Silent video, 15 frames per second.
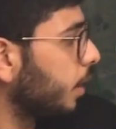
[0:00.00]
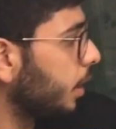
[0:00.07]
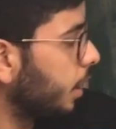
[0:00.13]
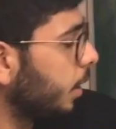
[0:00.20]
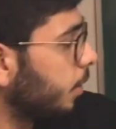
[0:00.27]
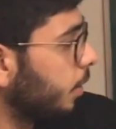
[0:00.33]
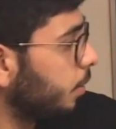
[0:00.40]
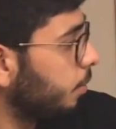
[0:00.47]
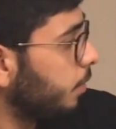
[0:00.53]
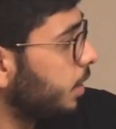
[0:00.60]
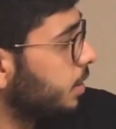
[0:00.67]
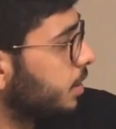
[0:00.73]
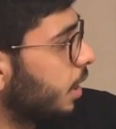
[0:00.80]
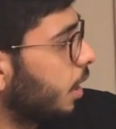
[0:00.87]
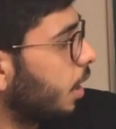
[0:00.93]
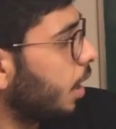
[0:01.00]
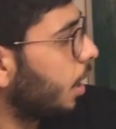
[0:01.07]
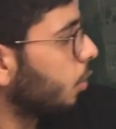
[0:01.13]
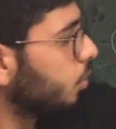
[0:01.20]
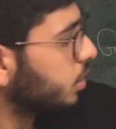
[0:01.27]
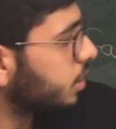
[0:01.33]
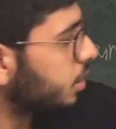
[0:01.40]
it means that
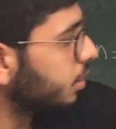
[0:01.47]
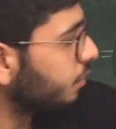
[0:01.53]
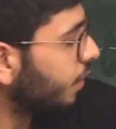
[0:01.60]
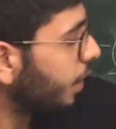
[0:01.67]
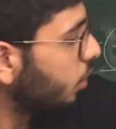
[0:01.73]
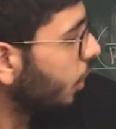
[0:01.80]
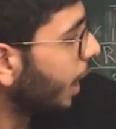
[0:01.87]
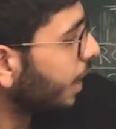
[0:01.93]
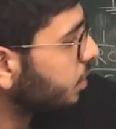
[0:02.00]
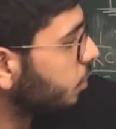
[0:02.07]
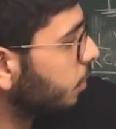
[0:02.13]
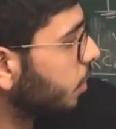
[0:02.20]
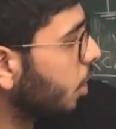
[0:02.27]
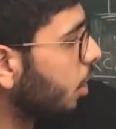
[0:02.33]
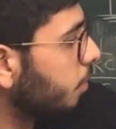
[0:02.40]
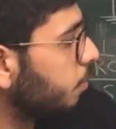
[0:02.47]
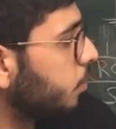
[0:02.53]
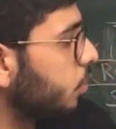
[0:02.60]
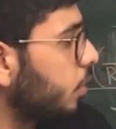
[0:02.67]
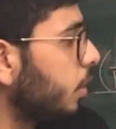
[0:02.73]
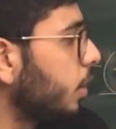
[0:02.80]
our resistance value has to become